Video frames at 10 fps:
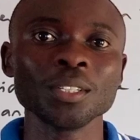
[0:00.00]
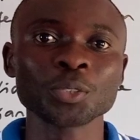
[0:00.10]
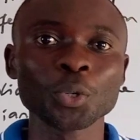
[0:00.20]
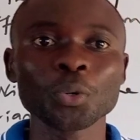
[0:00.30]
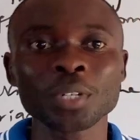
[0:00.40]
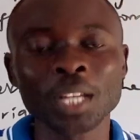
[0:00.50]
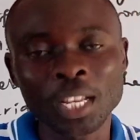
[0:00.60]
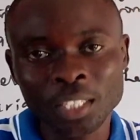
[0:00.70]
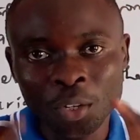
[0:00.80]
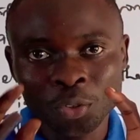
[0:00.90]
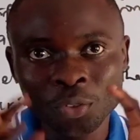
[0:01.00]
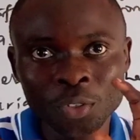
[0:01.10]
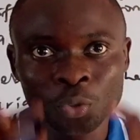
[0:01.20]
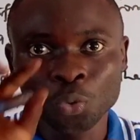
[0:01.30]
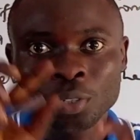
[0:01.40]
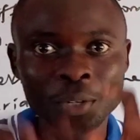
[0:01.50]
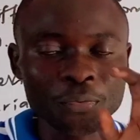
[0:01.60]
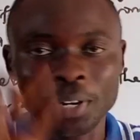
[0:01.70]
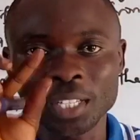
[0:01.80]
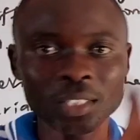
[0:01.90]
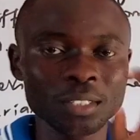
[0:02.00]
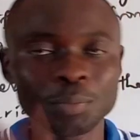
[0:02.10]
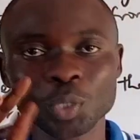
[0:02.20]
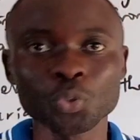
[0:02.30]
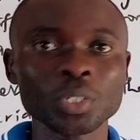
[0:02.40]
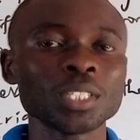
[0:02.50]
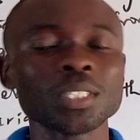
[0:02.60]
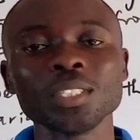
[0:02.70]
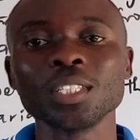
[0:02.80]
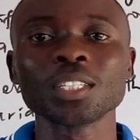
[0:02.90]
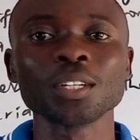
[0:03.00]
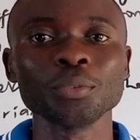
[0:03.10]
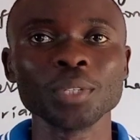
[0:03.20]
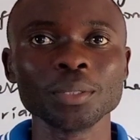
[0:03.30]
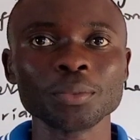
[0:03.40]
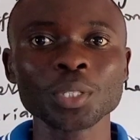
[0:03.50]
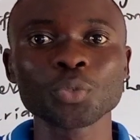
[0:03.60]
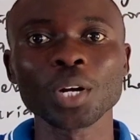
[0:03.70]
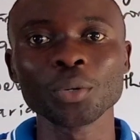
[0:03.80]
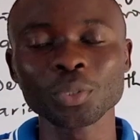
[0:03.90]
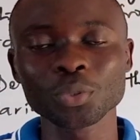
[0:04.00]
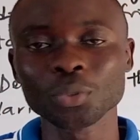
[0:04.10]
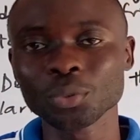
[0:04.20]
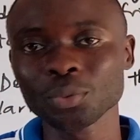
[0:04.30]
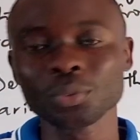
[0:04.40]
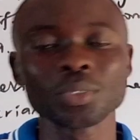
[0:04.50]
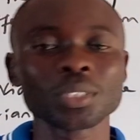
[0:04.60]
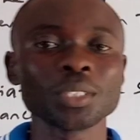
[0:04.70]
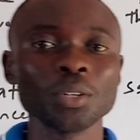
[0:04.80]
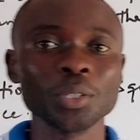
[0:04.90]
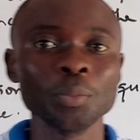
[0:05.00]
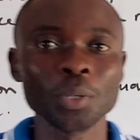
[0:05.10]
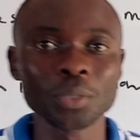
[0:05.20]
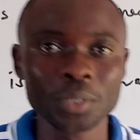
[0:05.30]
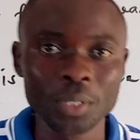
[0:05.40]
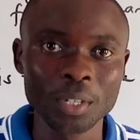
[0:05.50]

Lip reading: So there's a little difference between the three of them, which we are going to see on the board.